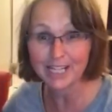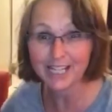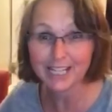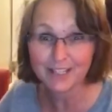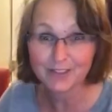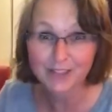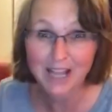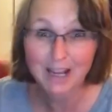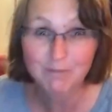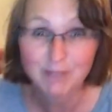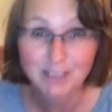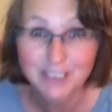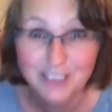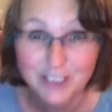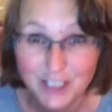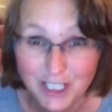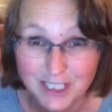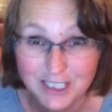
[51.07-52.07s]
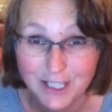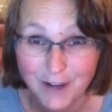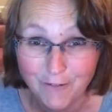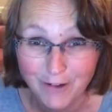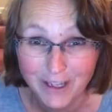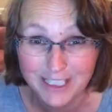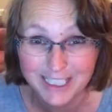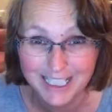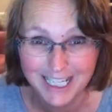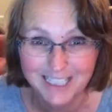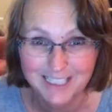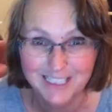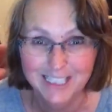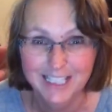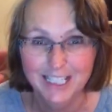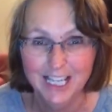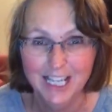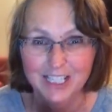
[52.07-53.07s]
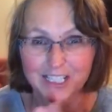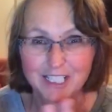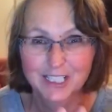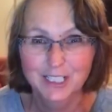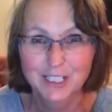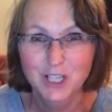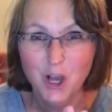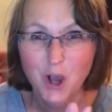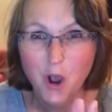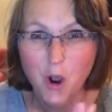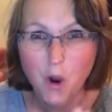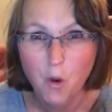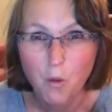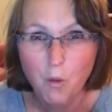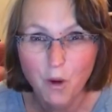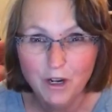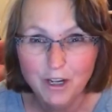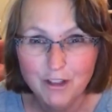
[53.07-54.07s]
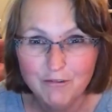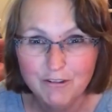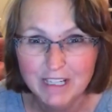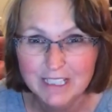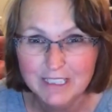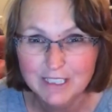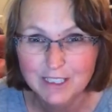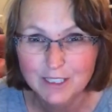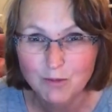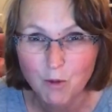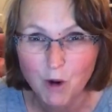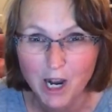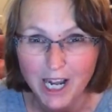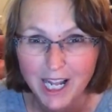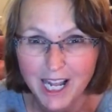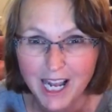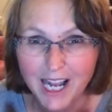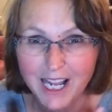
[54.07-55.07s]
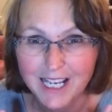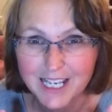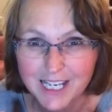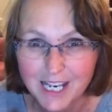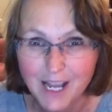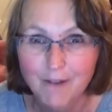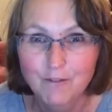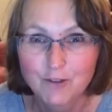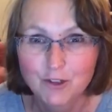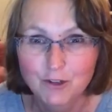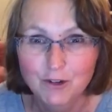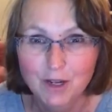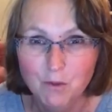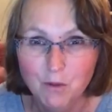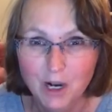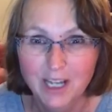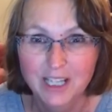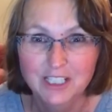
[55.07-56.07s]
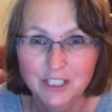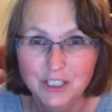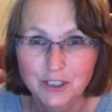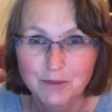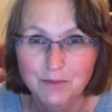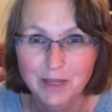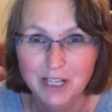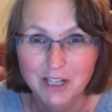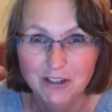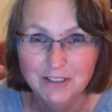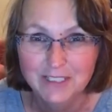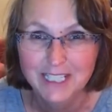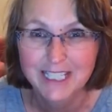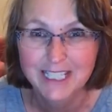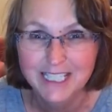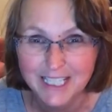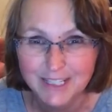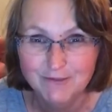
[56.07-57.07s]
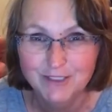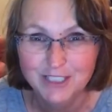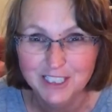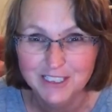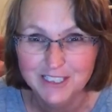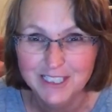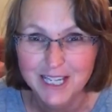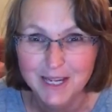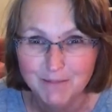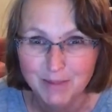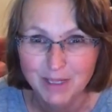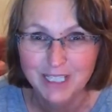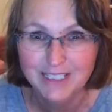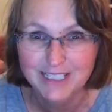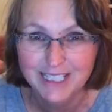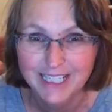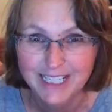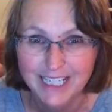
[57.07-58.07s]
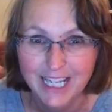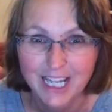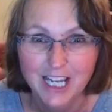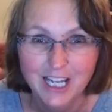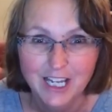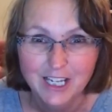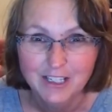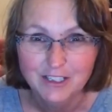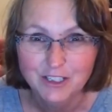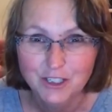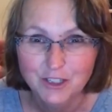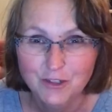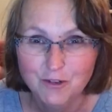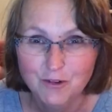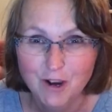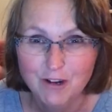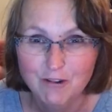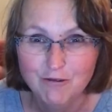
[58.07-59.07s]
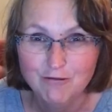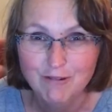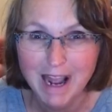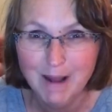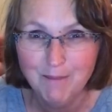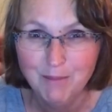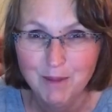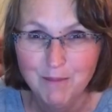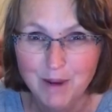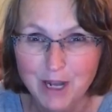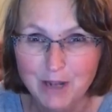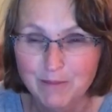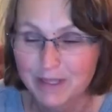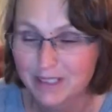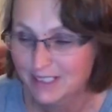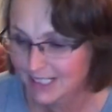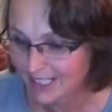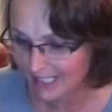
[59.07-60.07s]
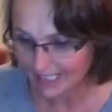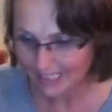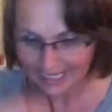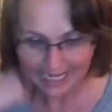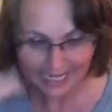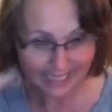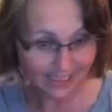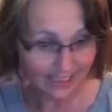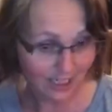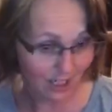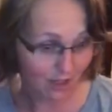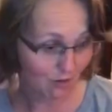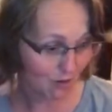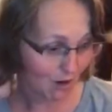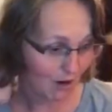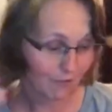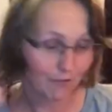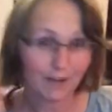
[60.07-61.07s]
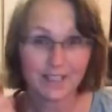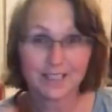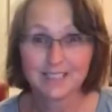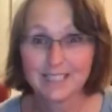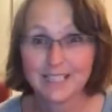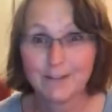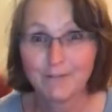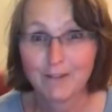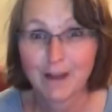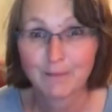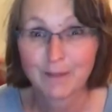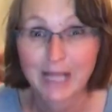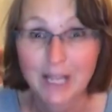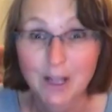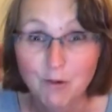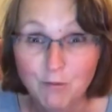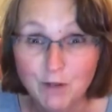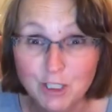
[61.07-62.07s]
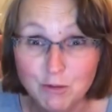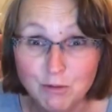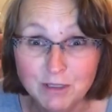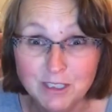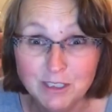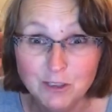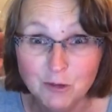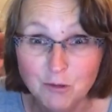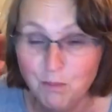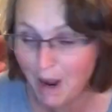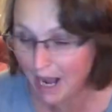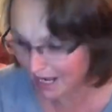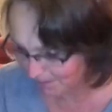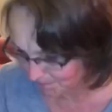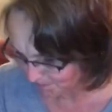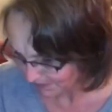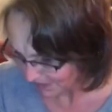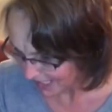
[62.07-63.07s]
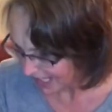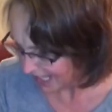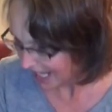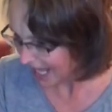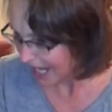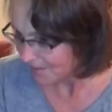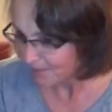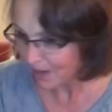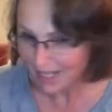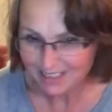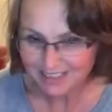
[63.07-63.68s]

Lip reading: and that was just fantastic. And it's one of the reasons why I love doing what I do, because it gives us the ability to grab the moment and go off and see family, which was super. But